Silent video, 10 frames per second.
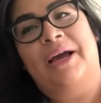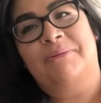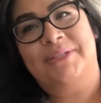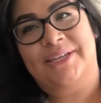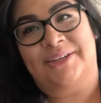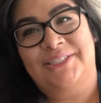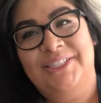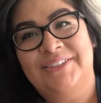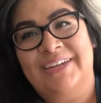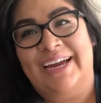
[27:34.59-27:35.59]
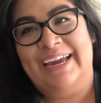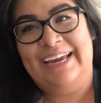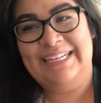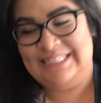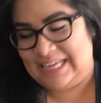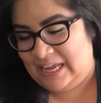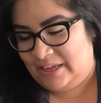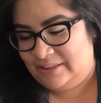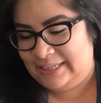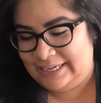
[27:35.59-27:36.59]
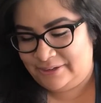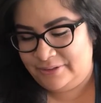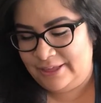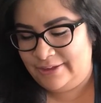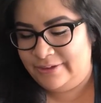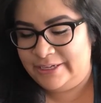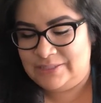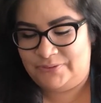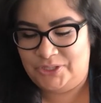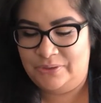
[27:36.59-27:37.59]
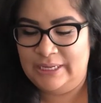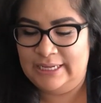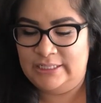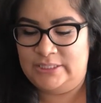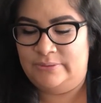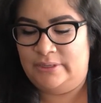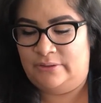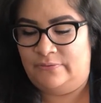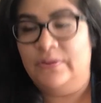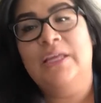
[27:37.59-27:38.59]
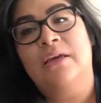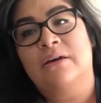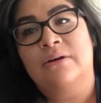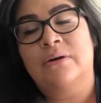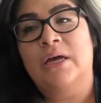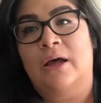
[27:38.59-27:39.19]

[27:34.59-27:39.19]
I will talk to you guys later. Thank you guys for tuning in to another video.